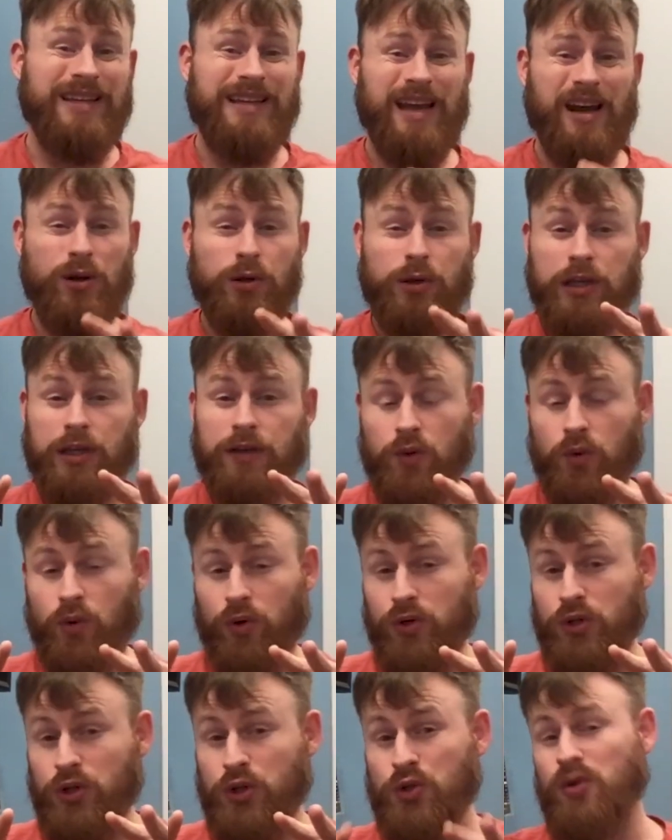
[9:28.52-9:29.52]
down, if you
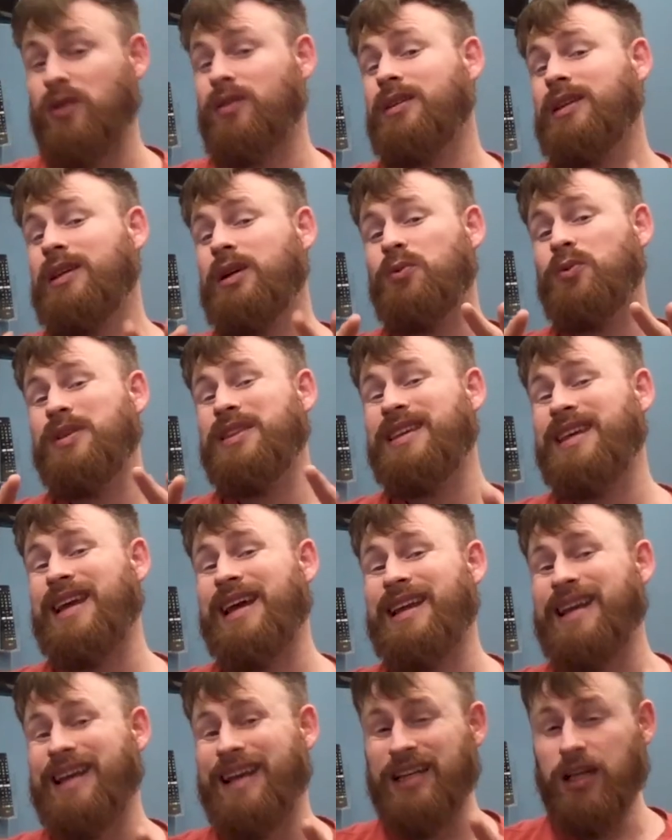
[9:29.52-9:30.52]
are struggling with
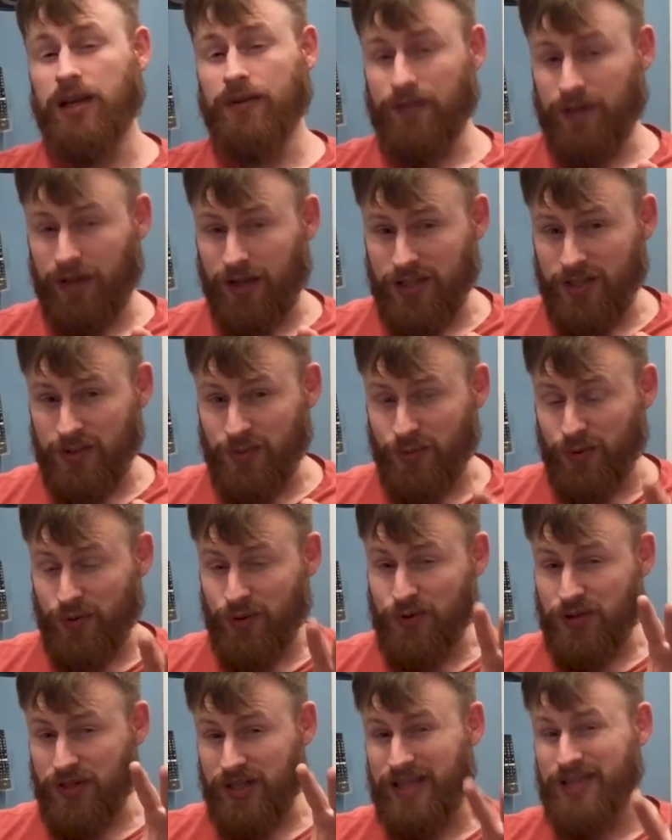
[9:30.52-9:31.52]
getting enough
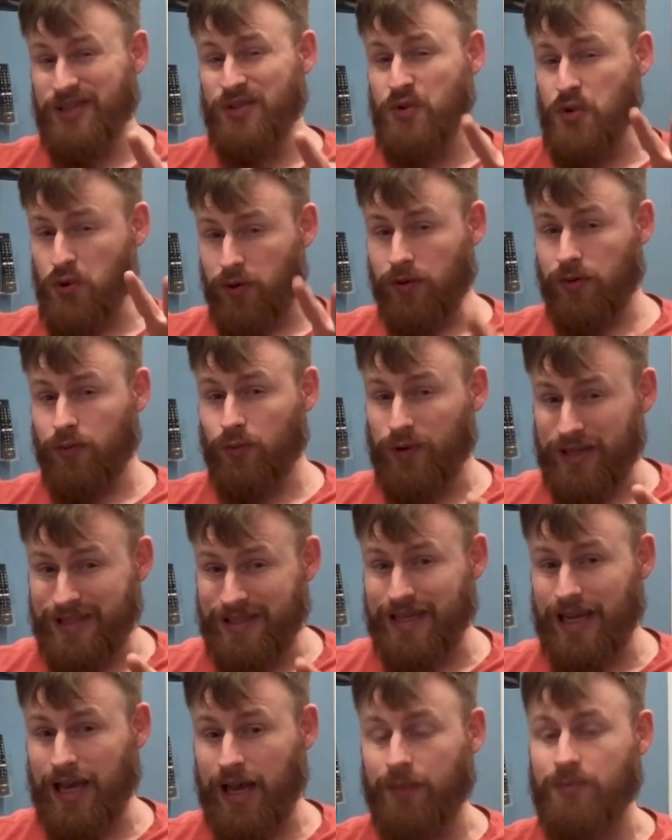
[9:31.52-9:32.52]
customers, these are your 3
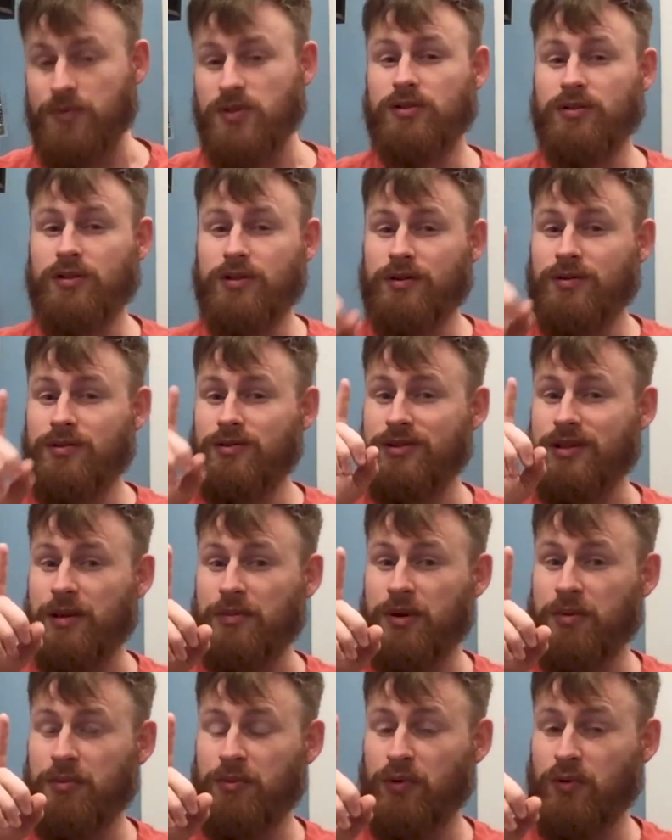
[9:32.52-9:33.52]
steps. Step
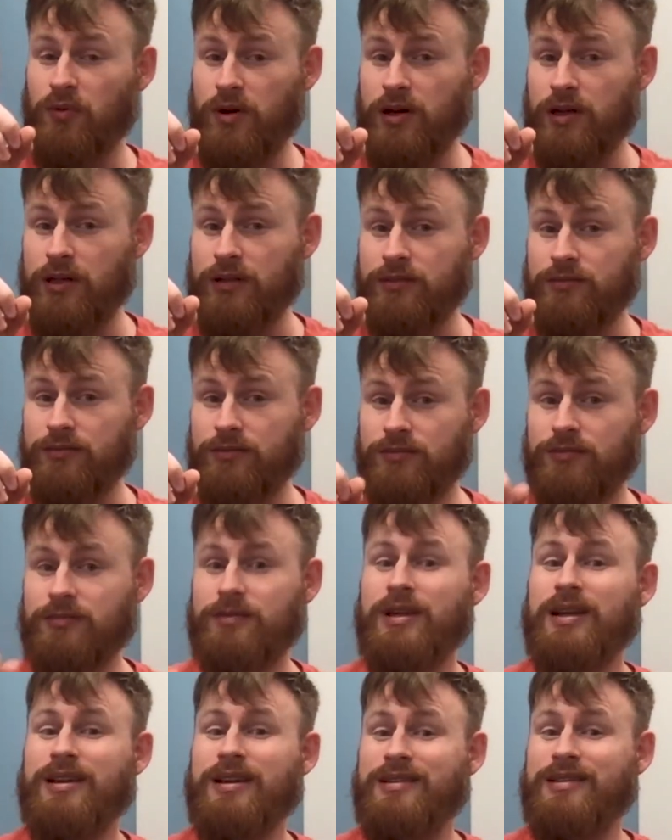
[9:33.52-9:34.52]
number 1,
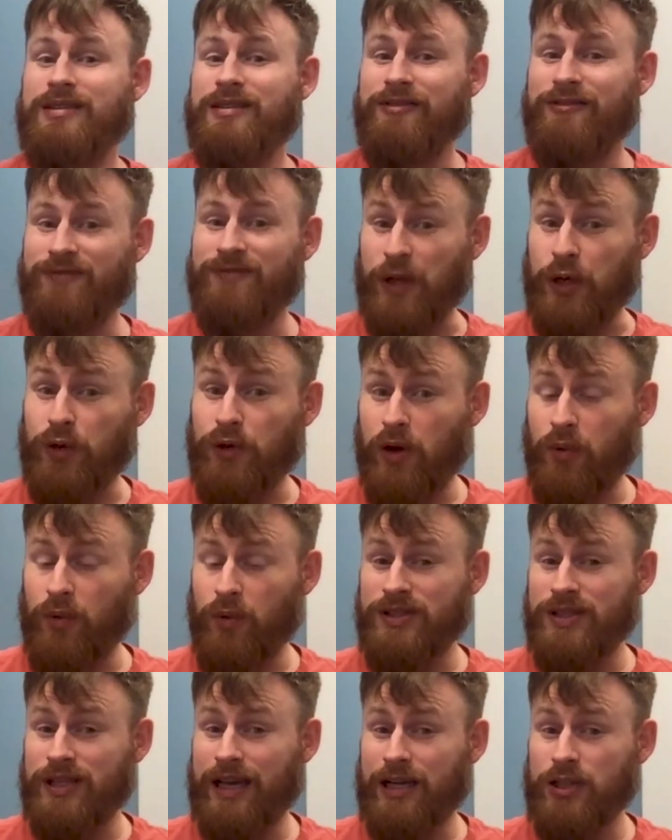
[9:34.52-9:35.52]
figure out
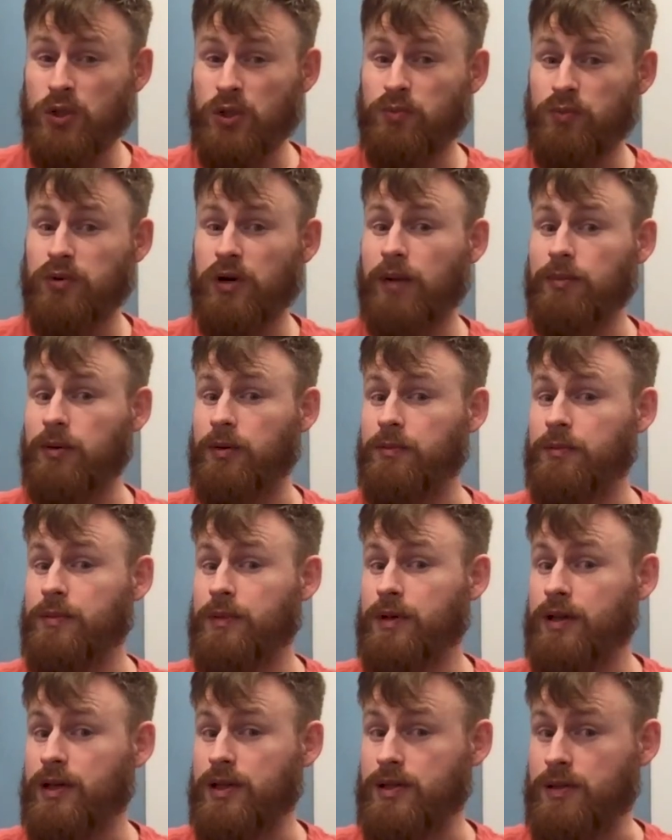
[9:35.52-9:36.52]
what's the actual problem.
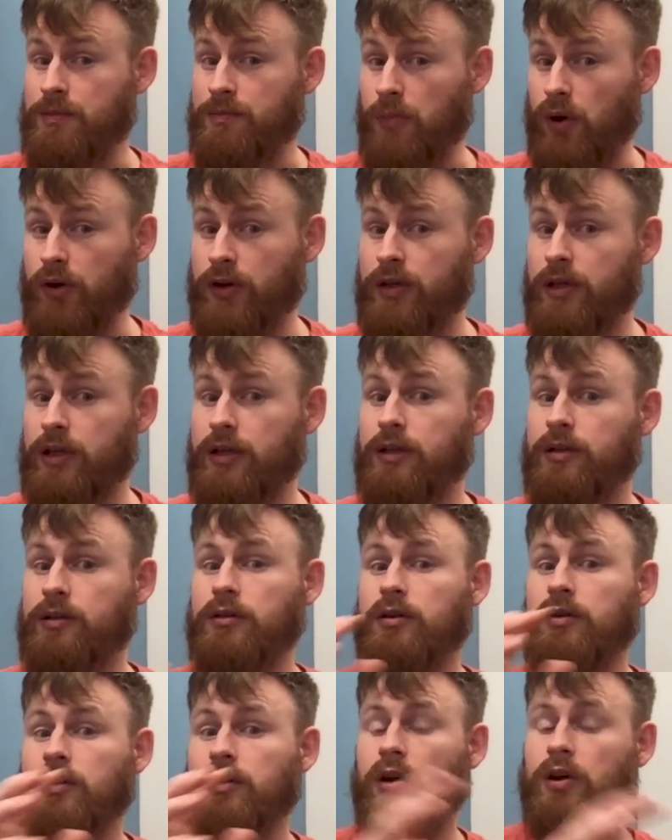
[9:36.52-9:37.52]
Is it marketing
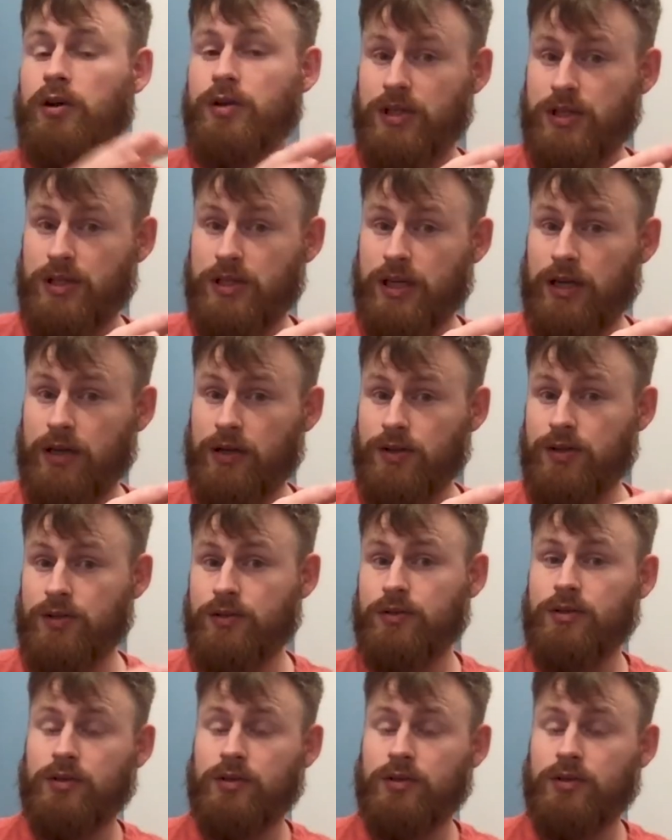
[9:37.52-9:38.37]
or is it sales?